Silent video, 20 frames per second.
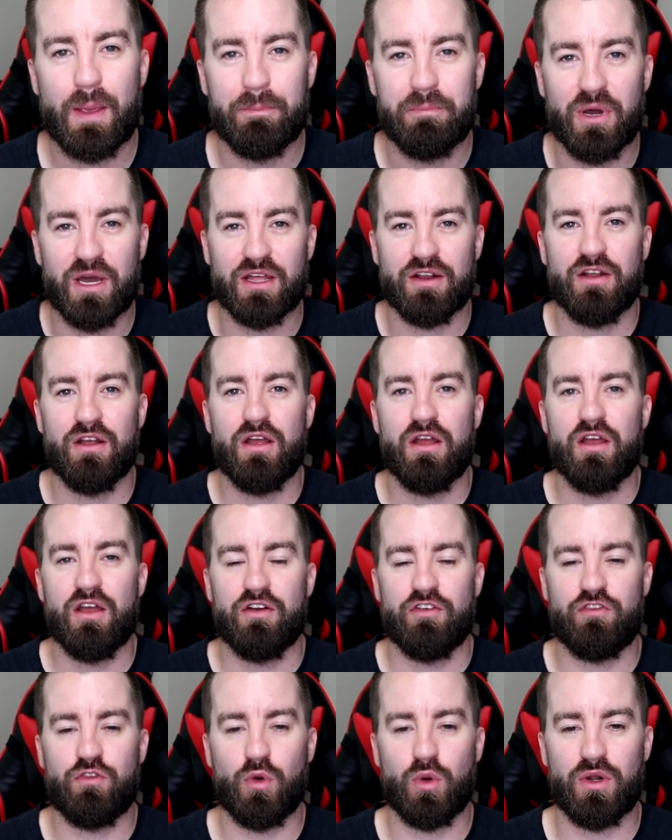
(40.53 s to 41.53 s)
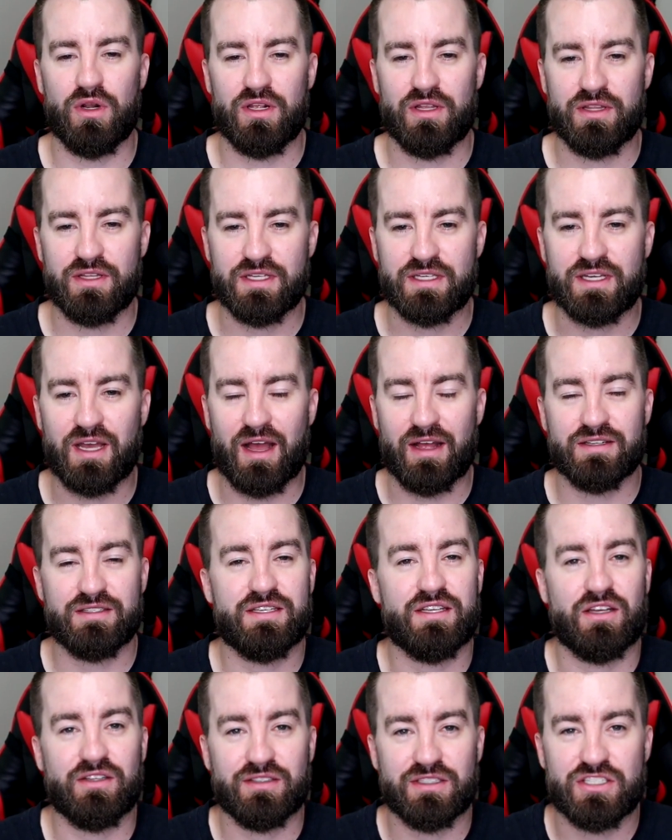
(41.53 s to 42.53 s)
But for the
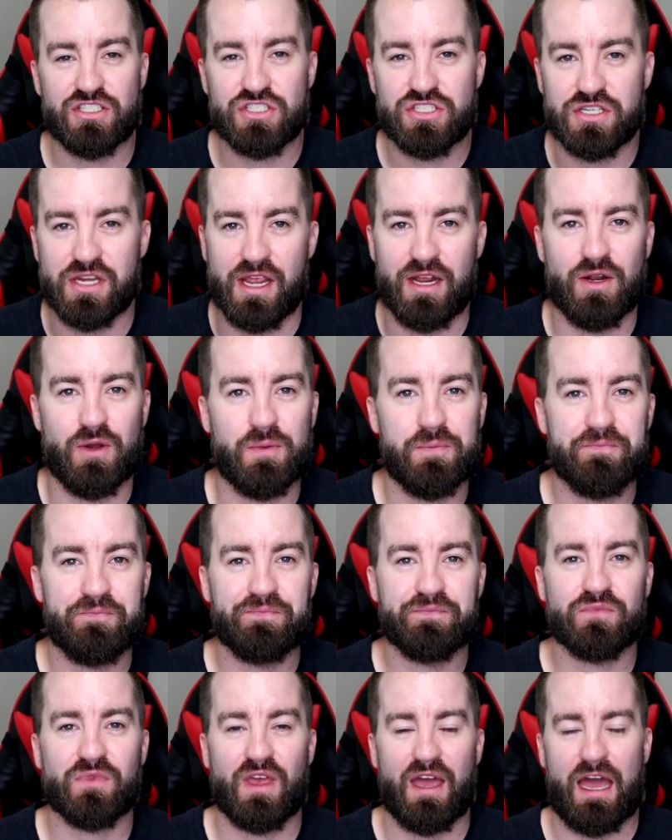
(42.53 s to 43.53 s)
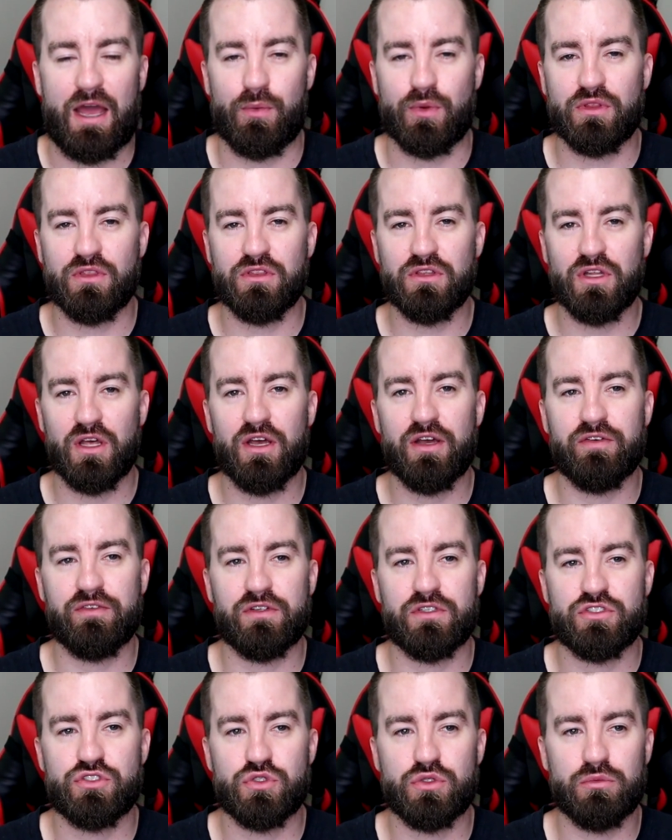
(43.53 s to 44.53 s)
content on this channel, I would
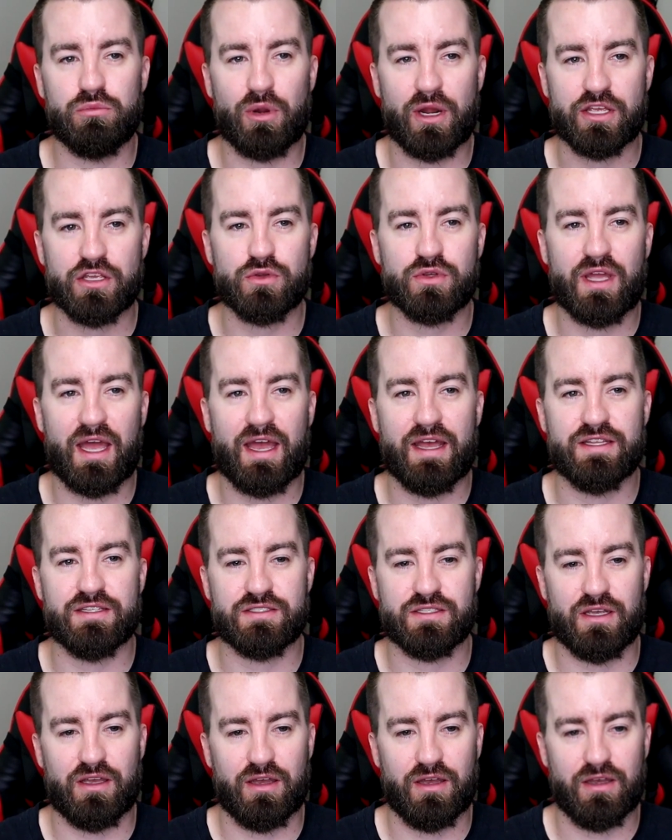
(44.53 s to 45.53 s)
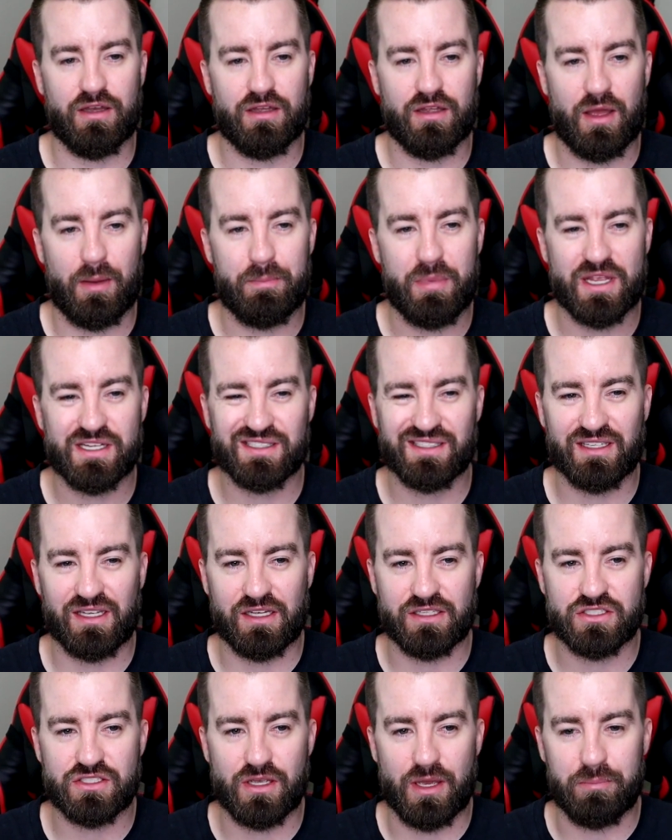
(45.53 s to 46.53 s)
love to bring you guys basically
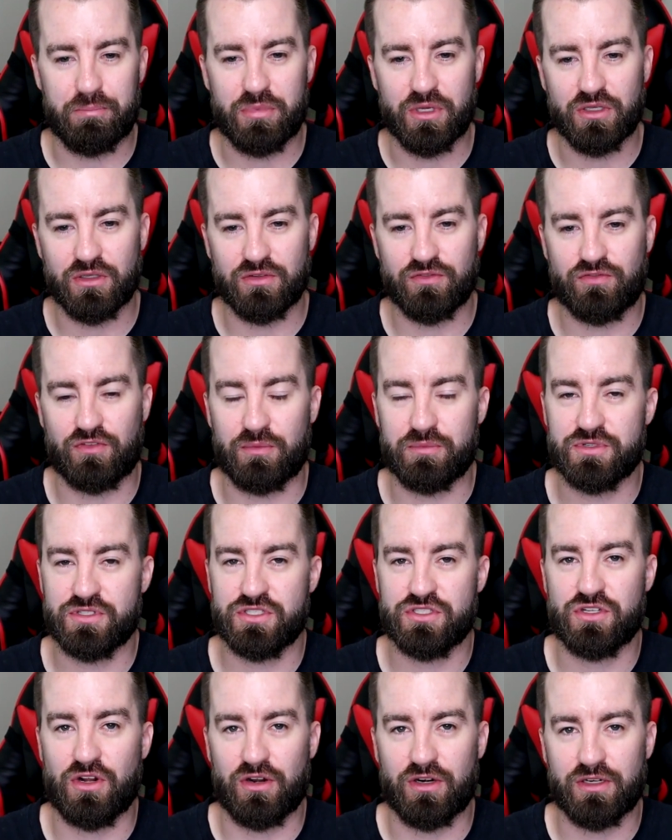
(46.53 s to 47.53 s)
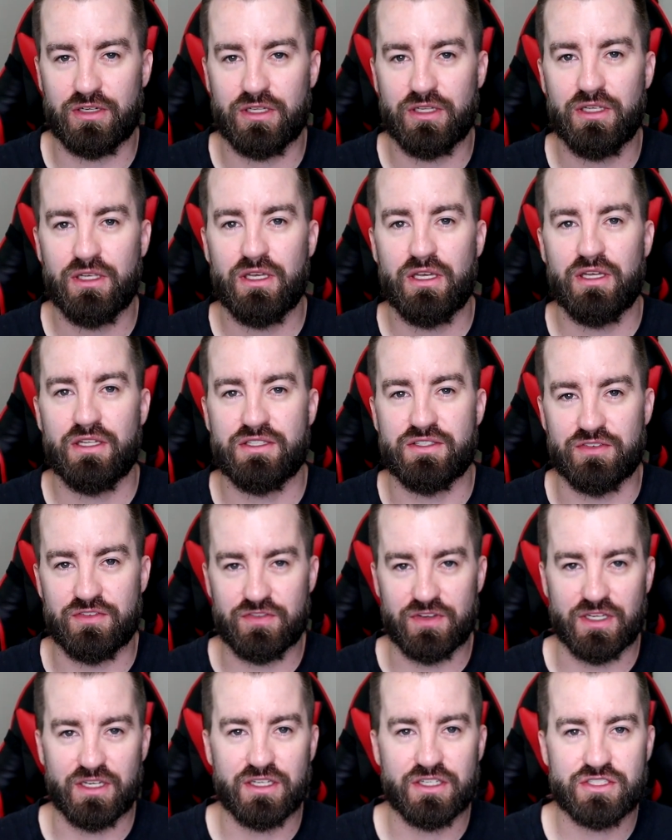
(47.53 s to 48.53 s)
a build from start to
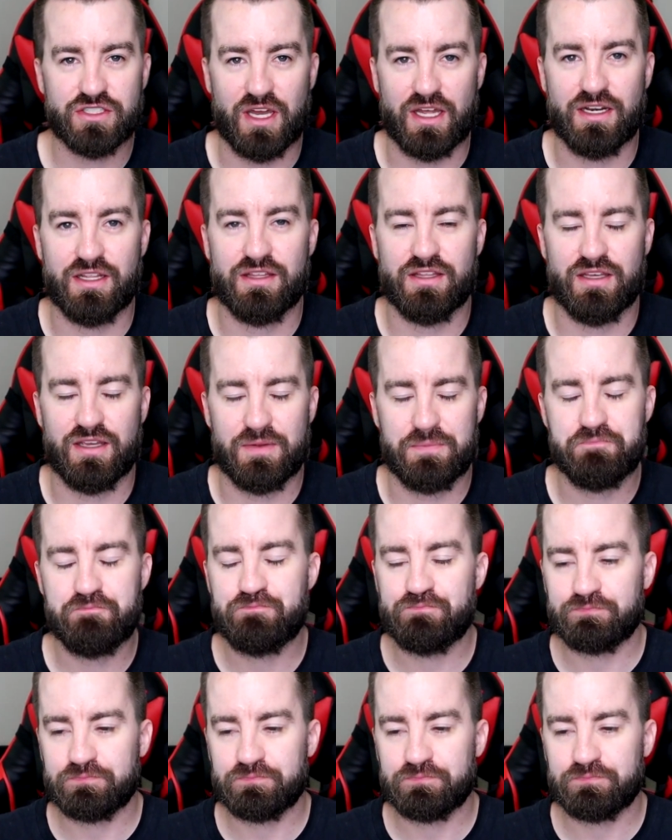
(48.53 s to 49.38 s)
finish kind of thing.